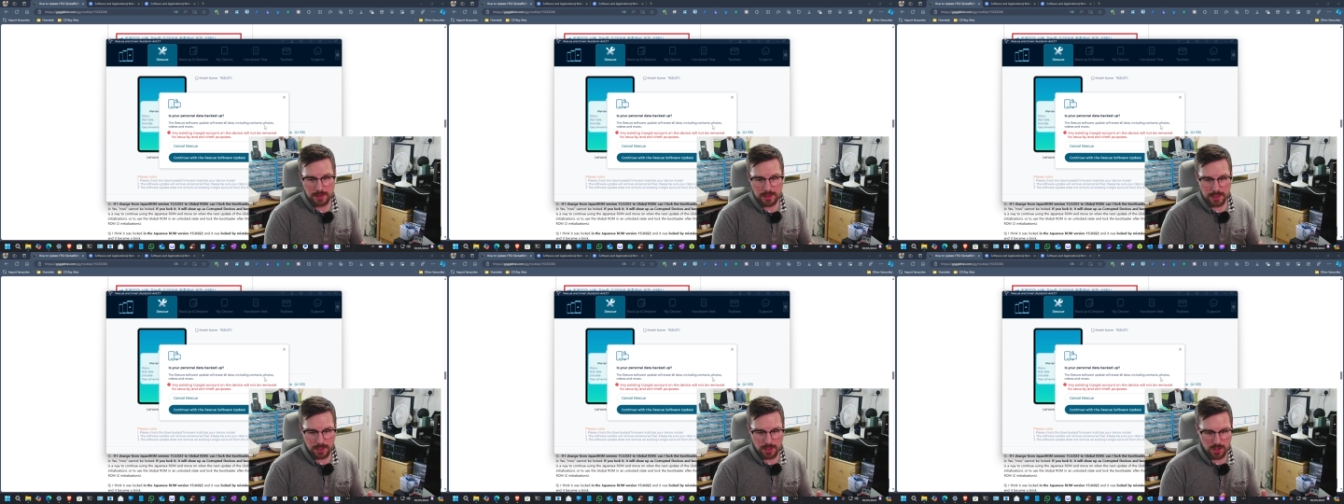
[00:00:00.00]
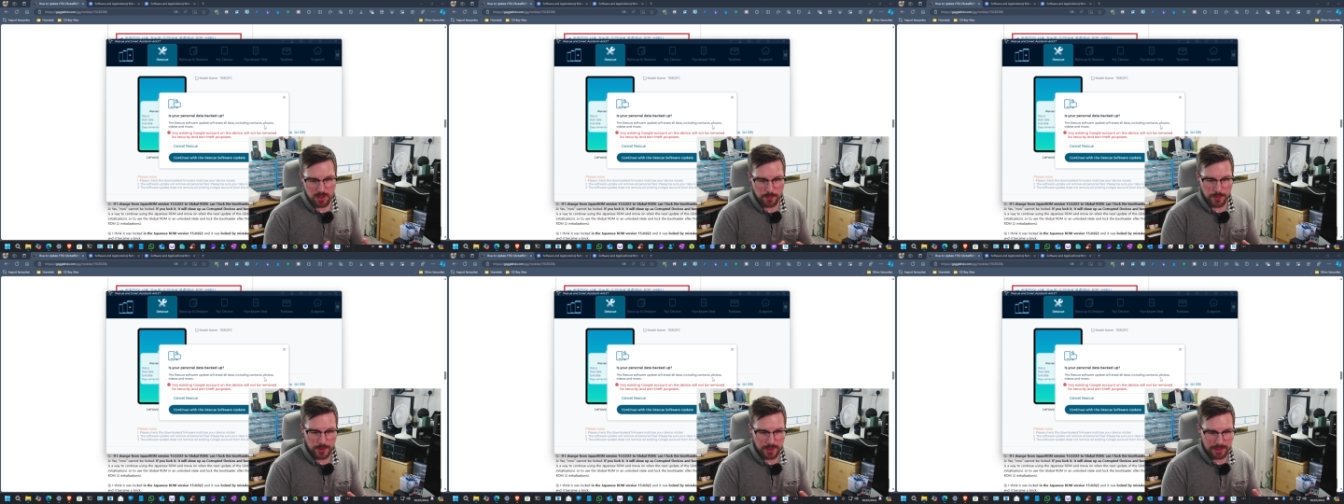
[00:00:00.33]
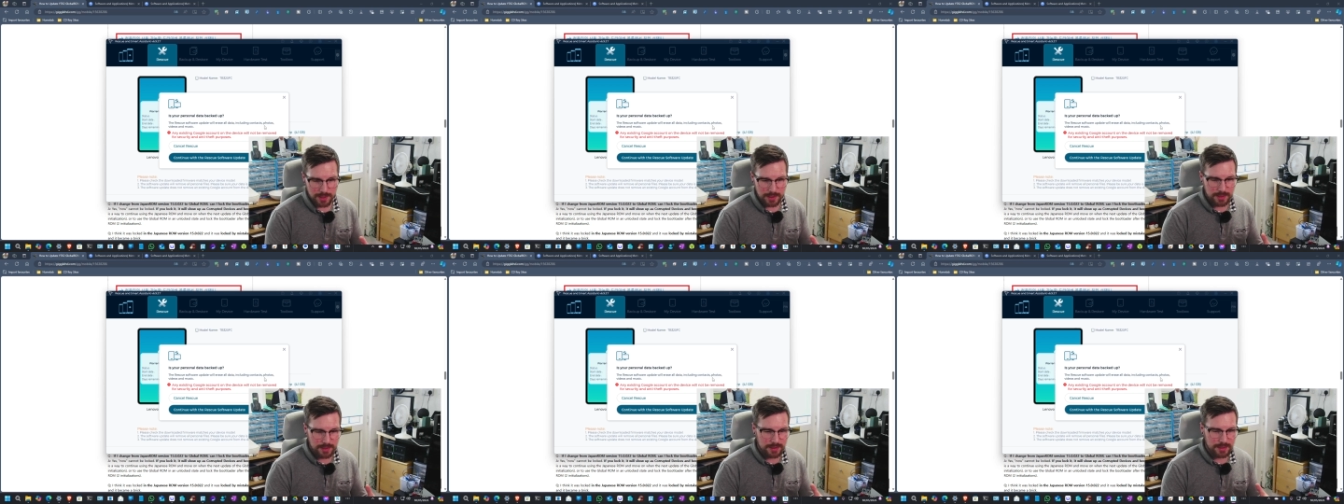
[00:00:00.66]
I hope you
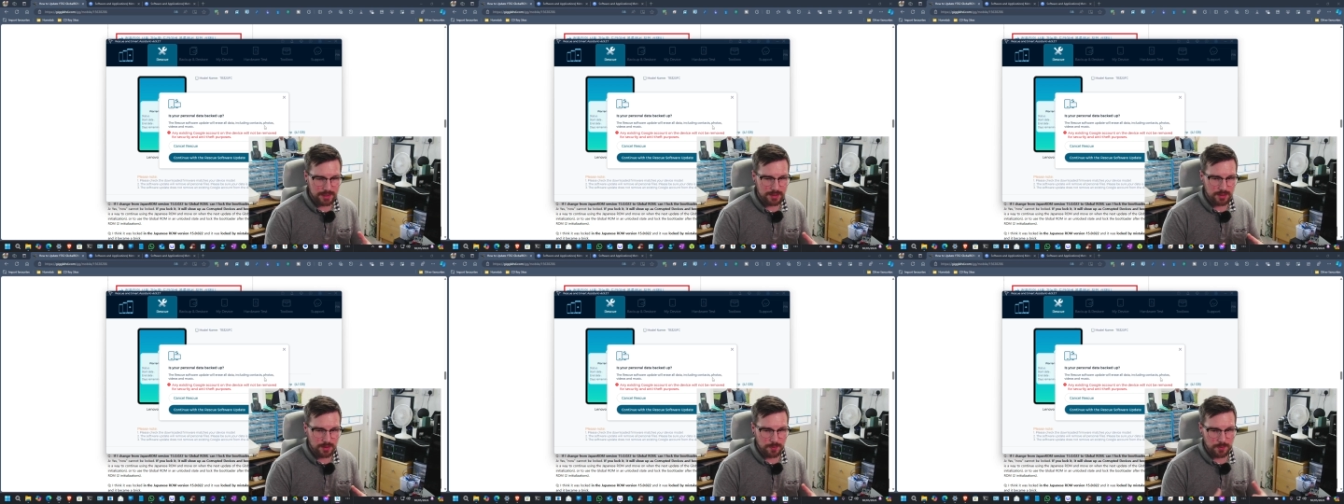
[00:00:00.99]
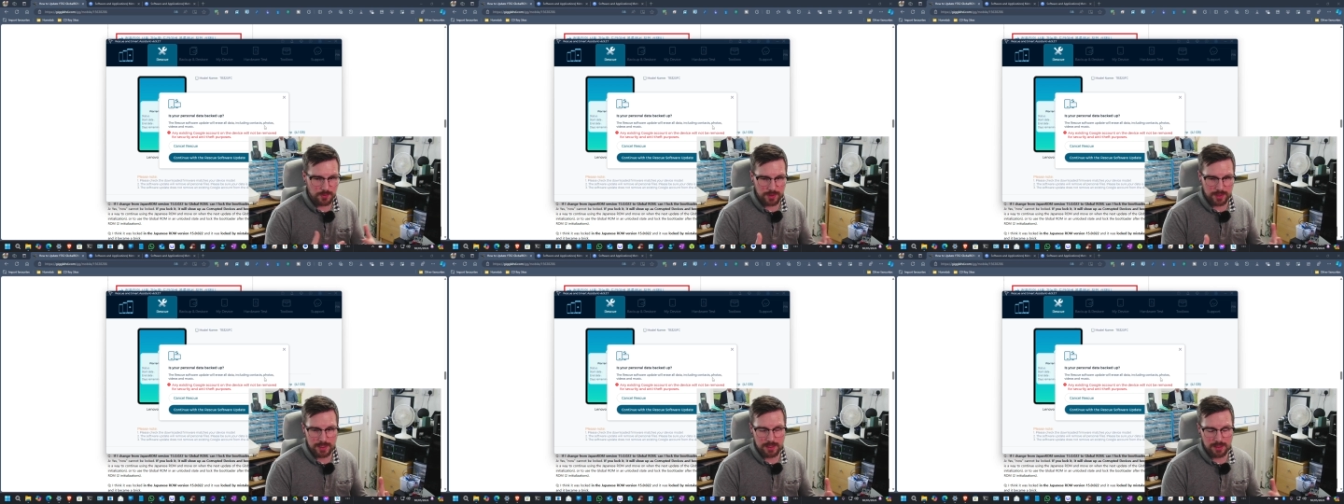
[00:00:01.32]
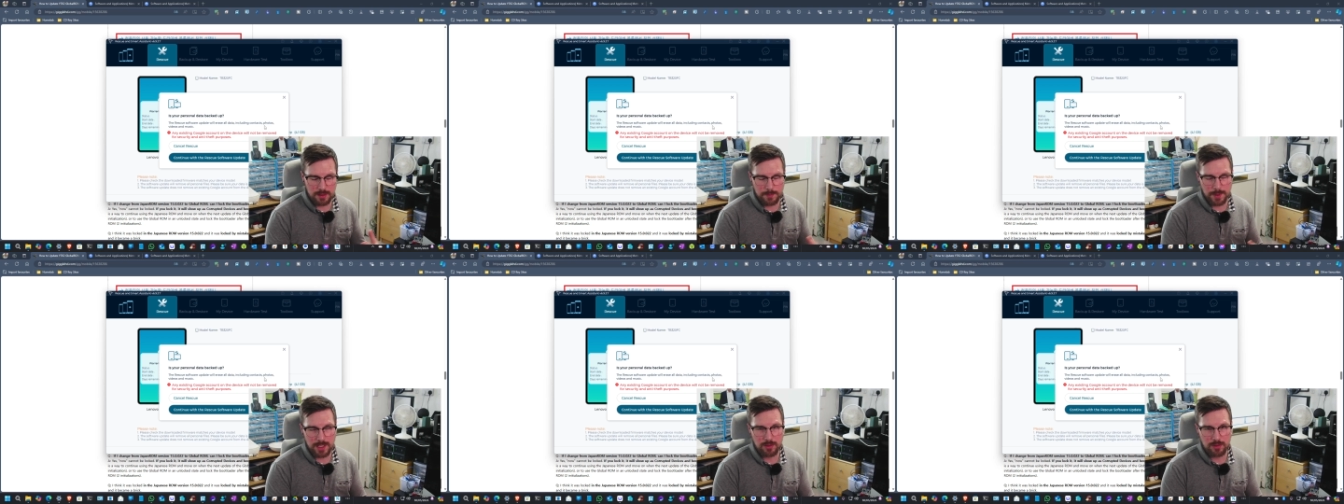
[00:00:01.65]
like the upgrade in the
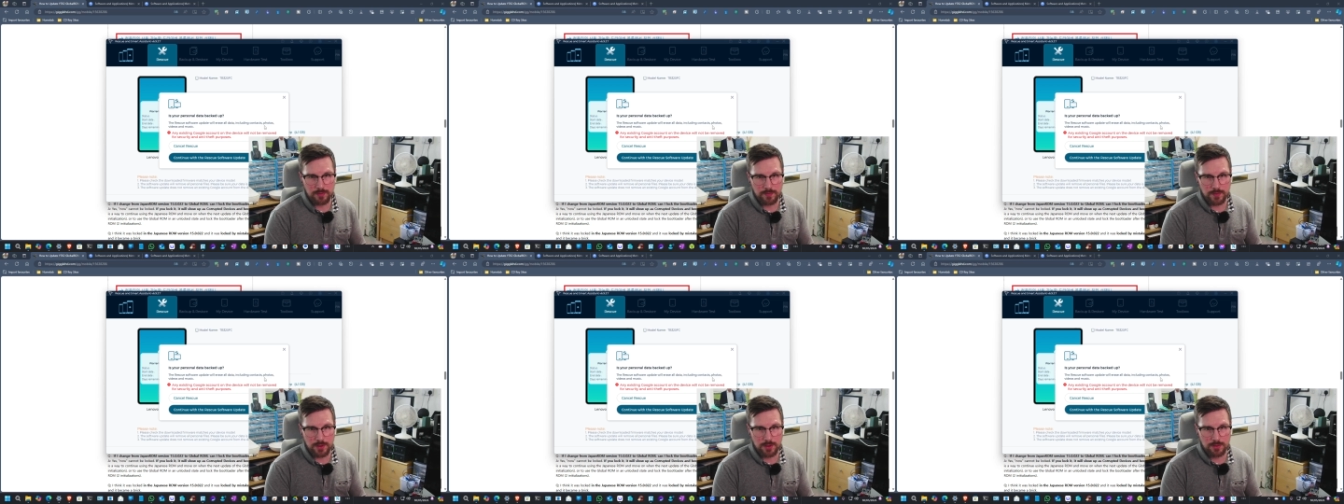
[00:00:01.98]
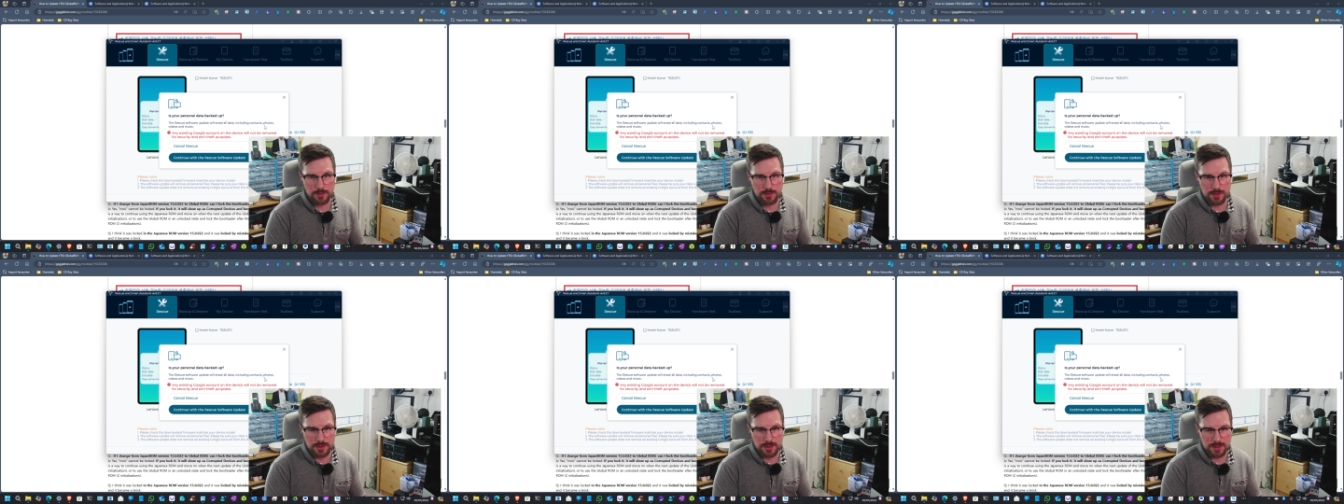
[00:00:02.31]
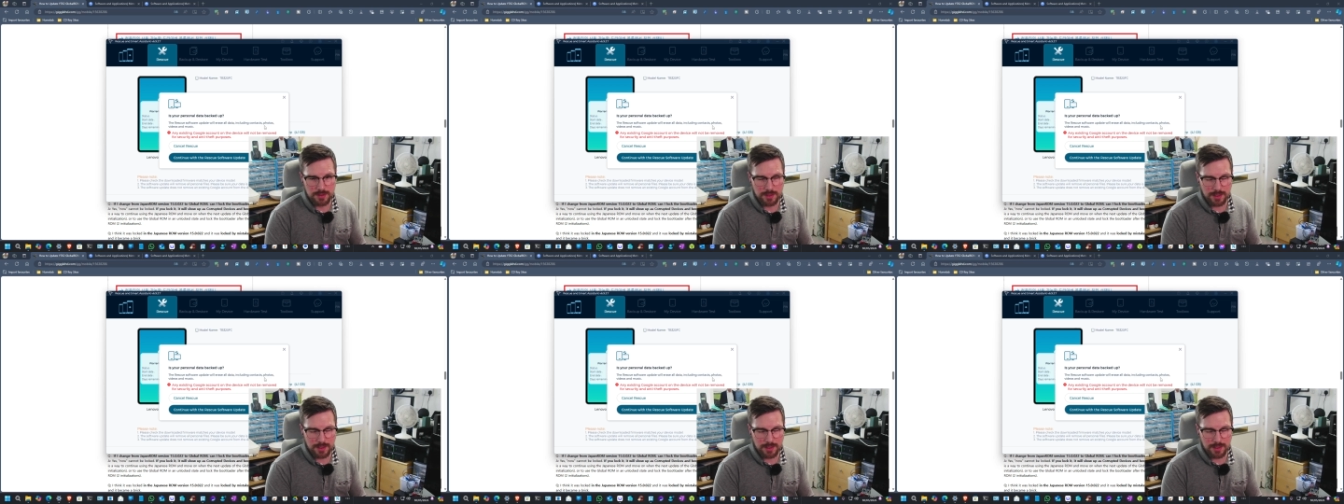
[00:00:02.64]
microphones.